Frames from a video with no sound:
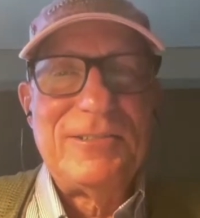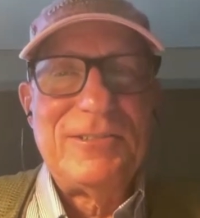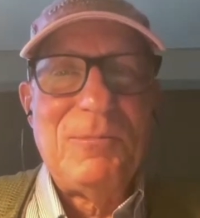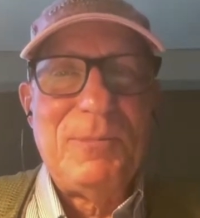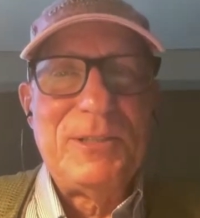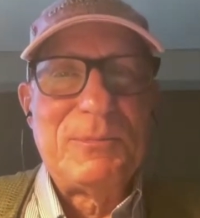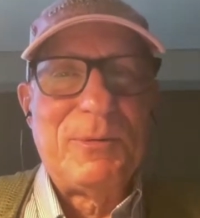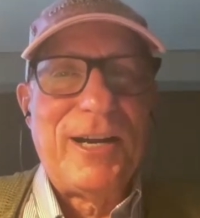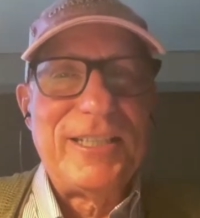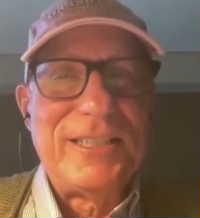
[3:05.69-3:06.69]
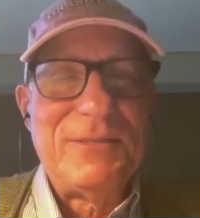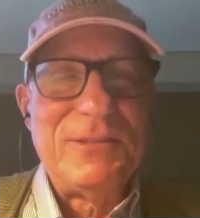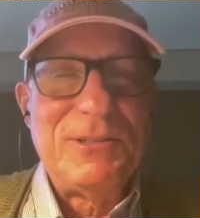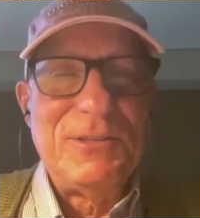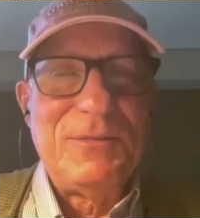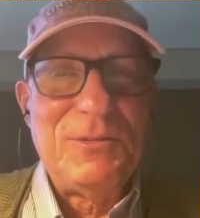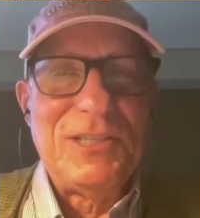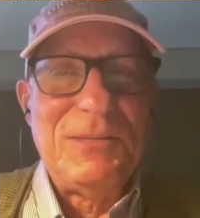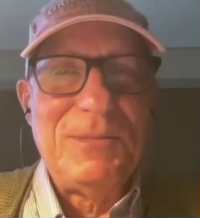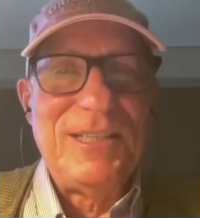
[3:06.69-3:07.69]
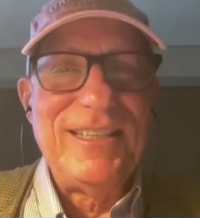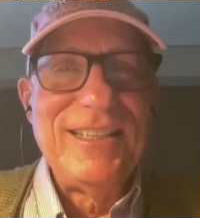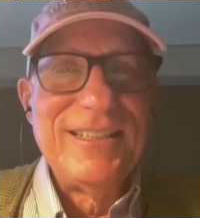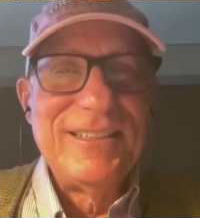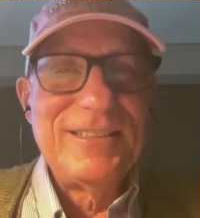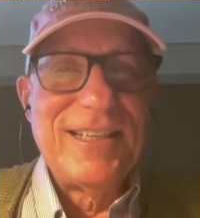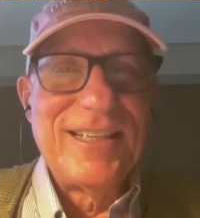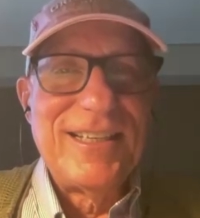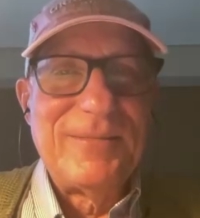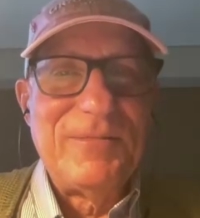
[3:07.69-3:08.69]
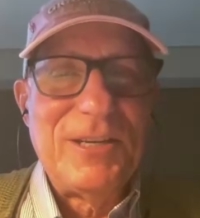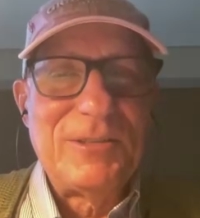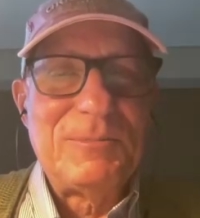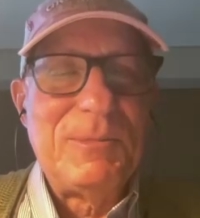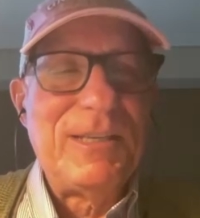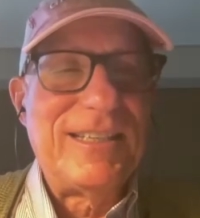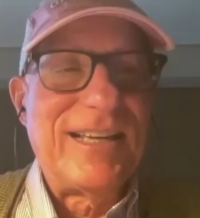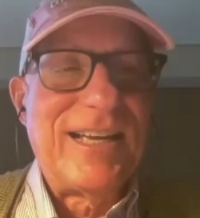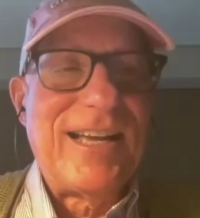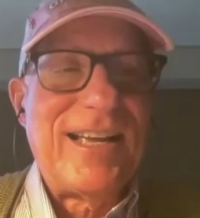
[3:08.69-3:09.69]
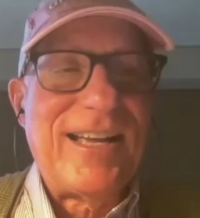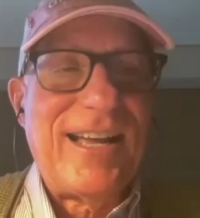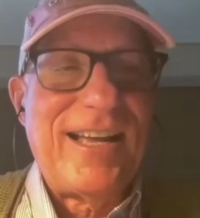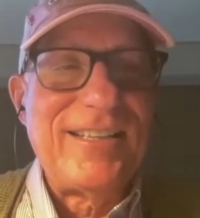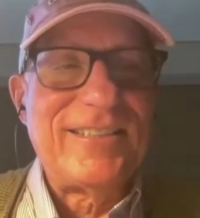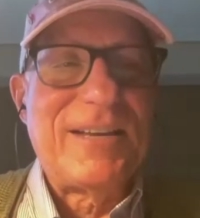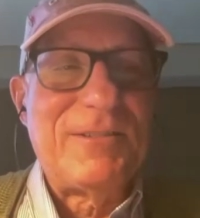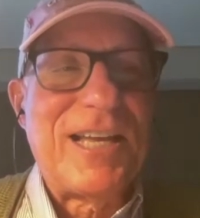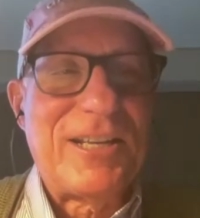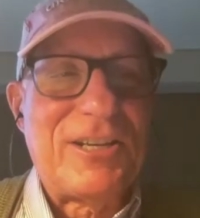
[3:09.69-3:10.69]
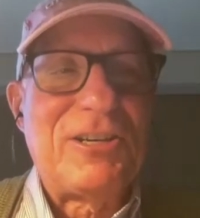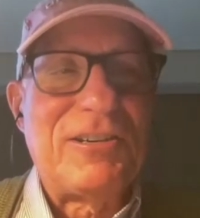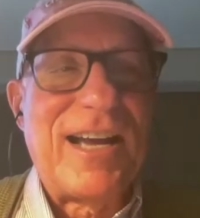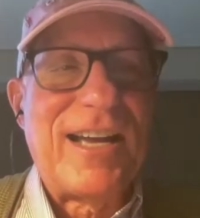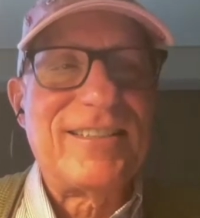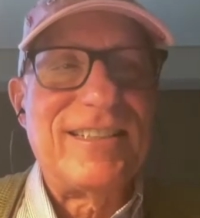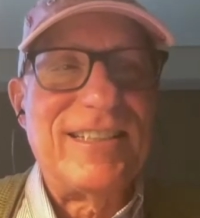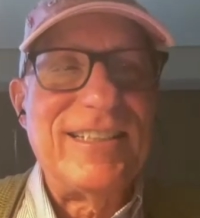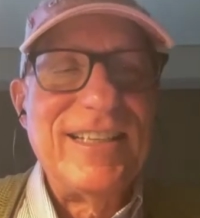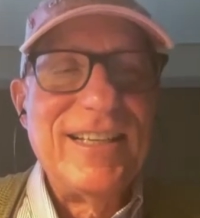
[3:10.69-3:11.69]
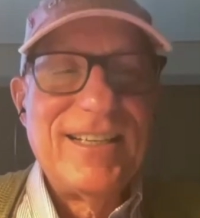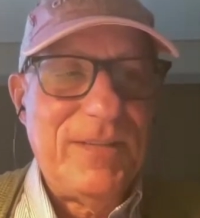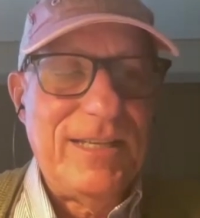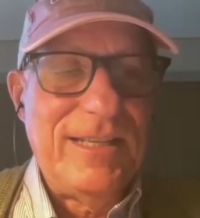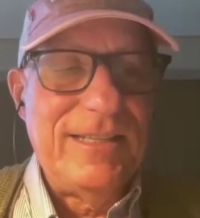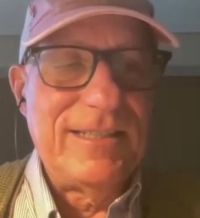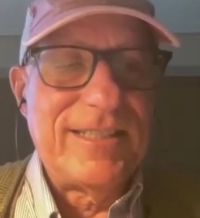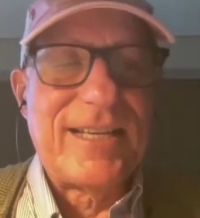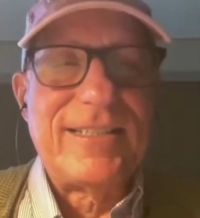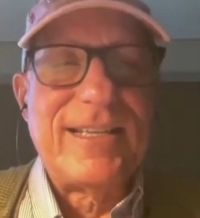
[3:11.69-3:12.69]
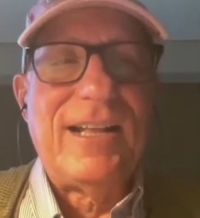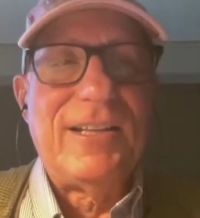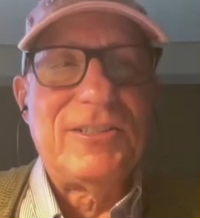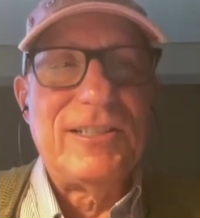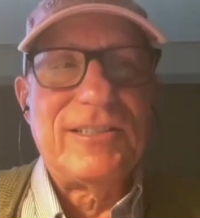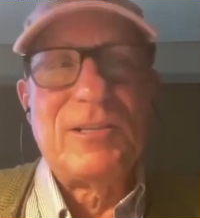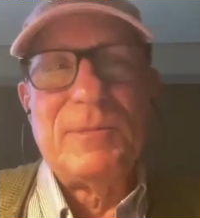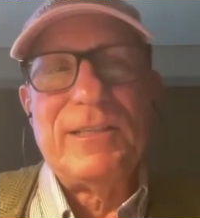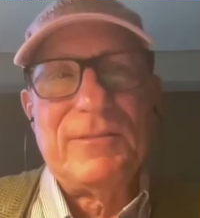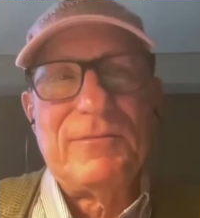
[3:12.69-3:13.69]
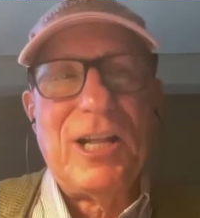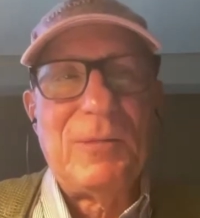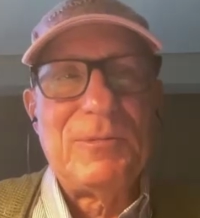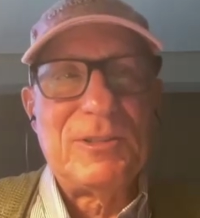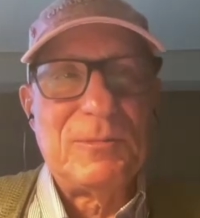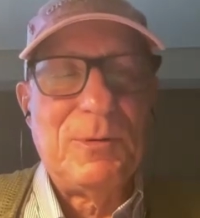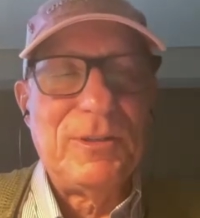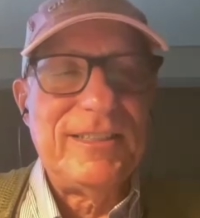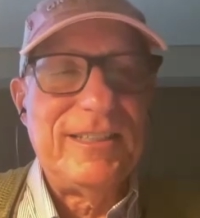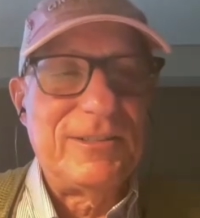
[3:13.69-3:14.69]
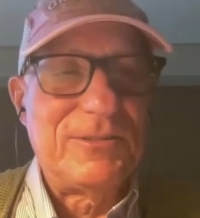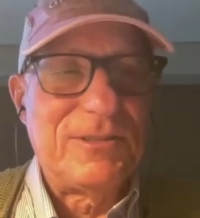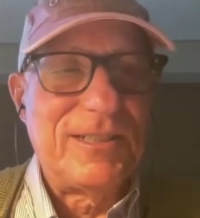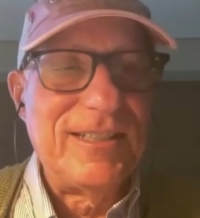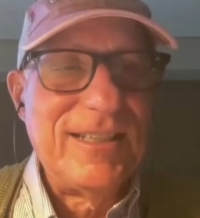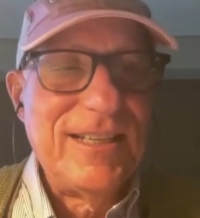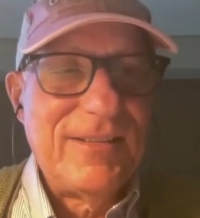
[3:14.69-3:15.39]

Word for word: Don't be surprised if you see me, speaking. I just have a lot of curiosity in the technologies that are being developed to support the industry.